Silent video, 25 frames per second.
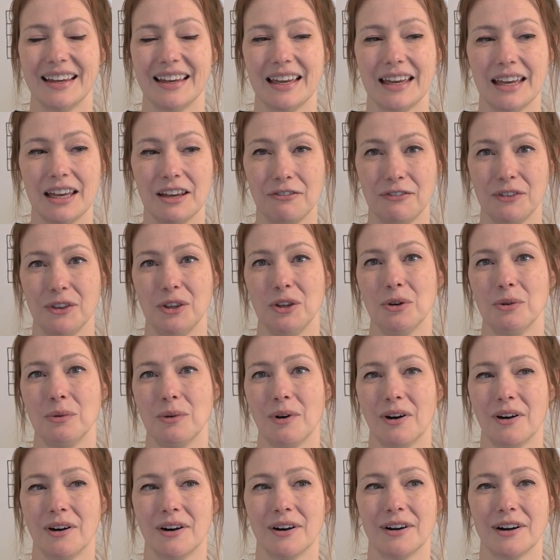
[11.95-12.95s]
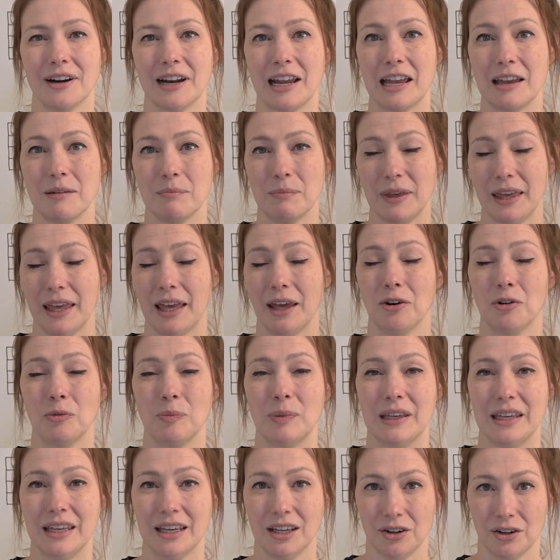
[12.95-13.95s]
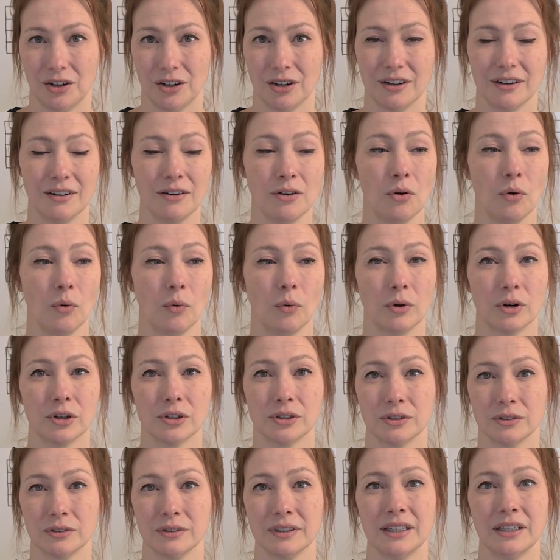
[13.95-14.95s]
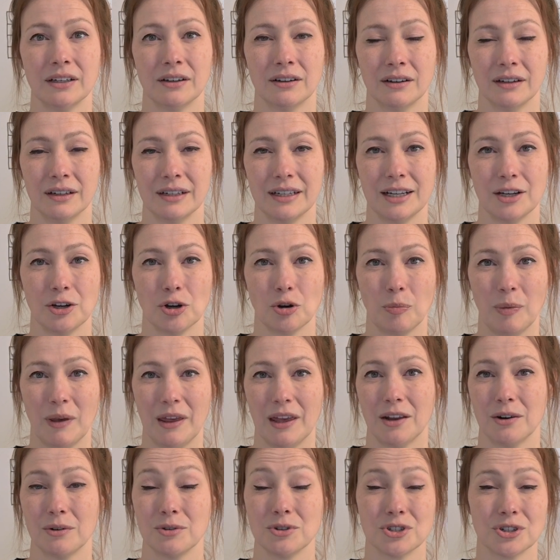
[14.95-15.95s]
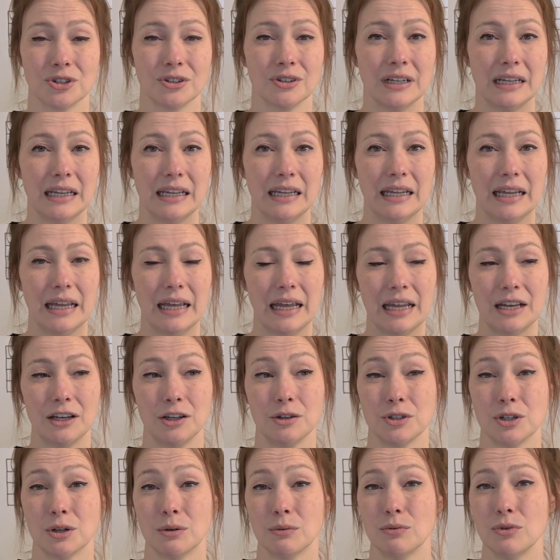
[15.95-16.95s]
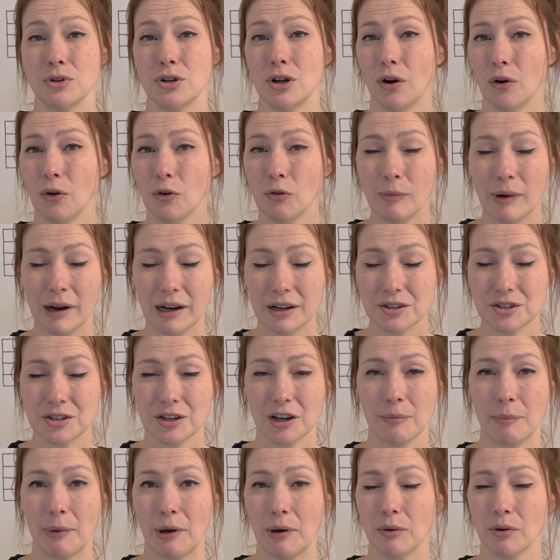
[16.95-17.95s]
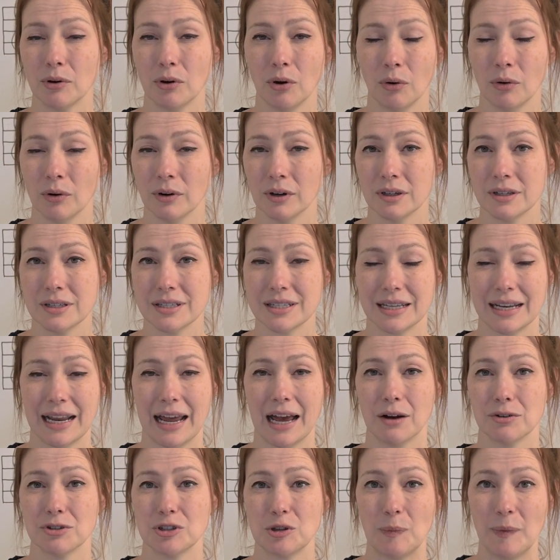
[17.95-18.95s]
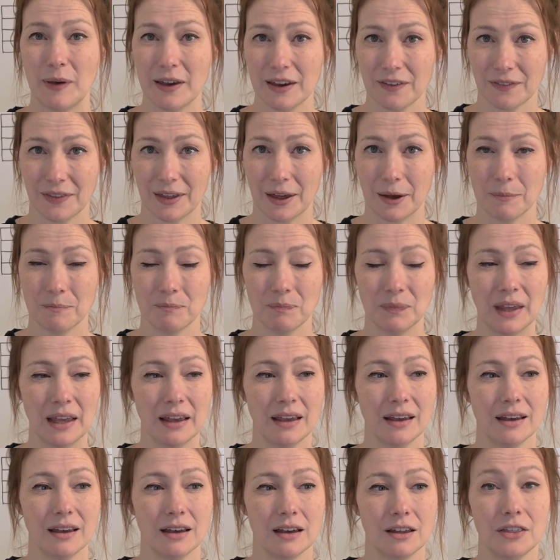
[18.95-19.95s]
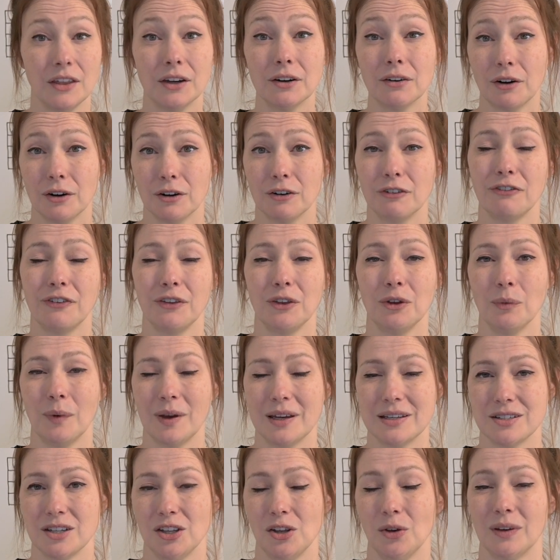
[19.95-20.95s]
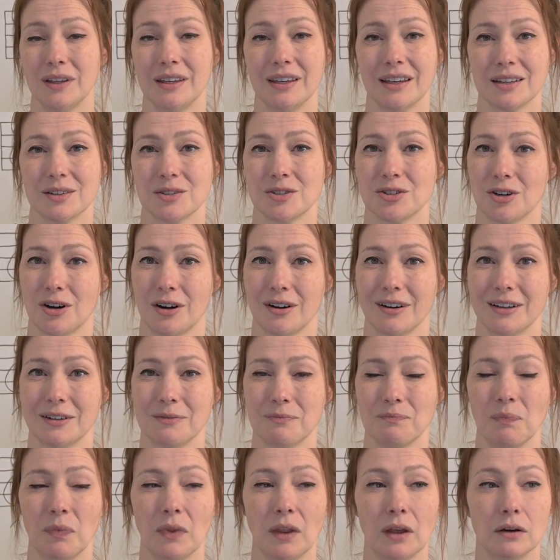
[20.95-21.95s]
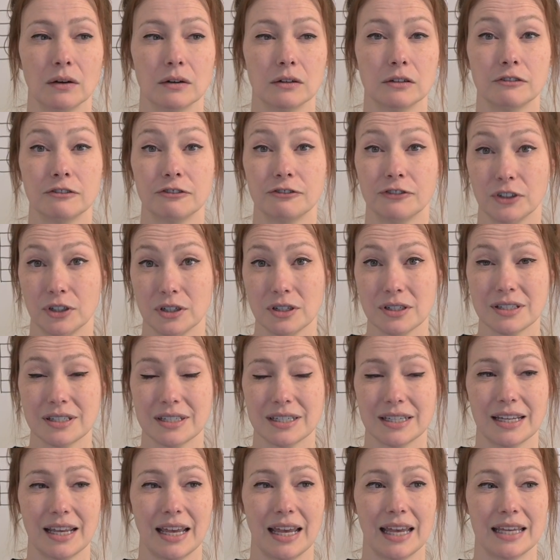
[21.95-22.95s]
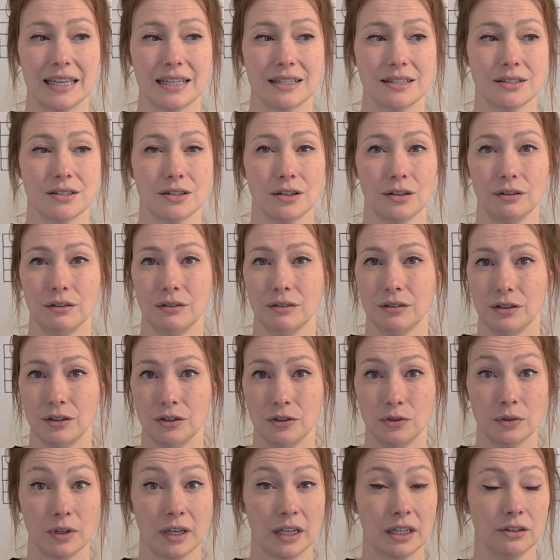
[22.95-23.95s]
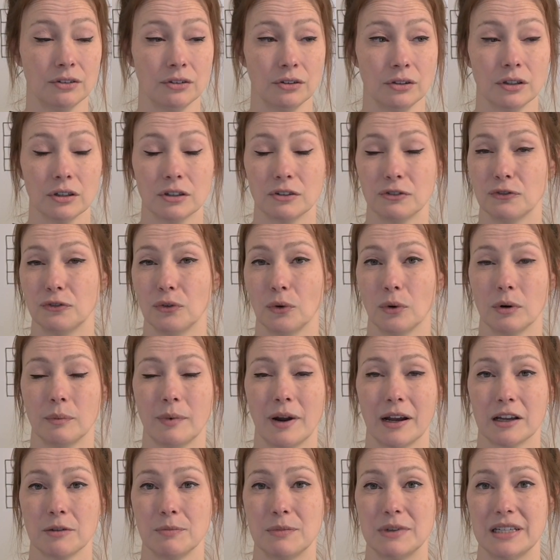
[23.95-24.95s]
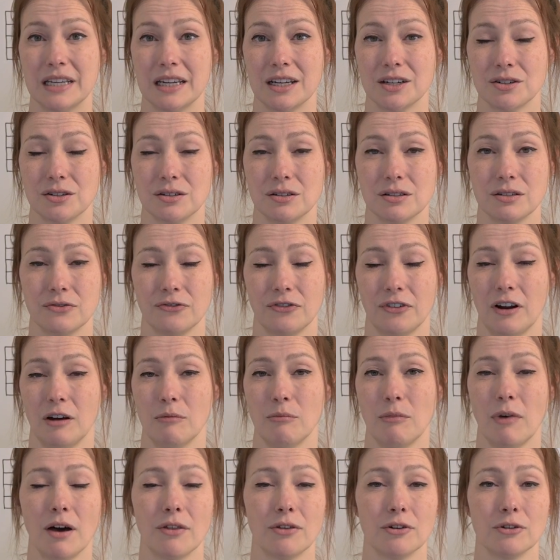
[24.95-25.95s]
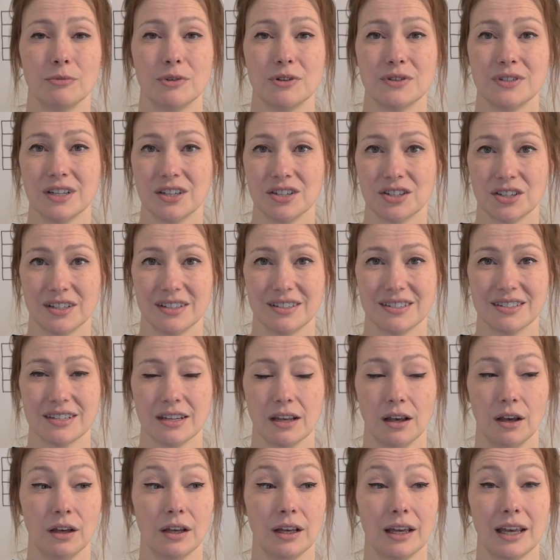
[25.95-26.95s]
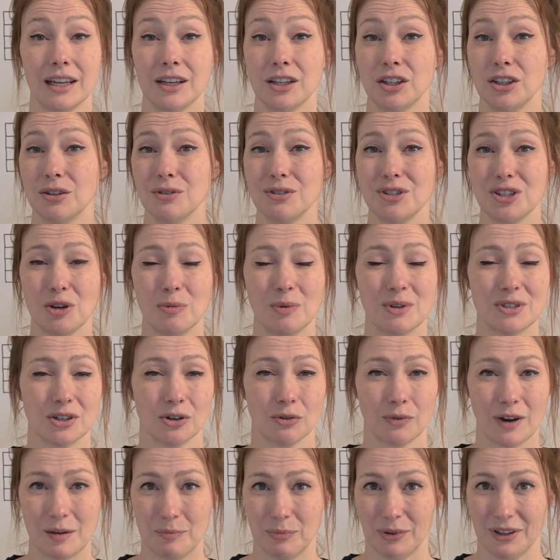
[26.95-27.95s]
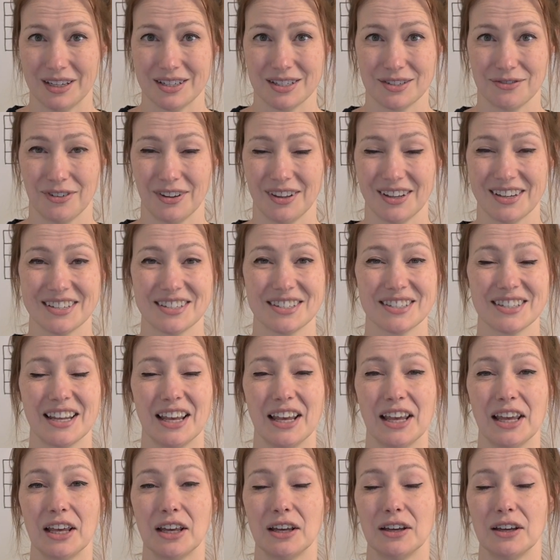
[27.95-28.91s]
If you are a piano beginner or early on in your piano journey and you don't know much about chords and how to pick them, there are a few ways that you can get started. First is you can look for recommendations from other musicians. YouTube is a great place for this.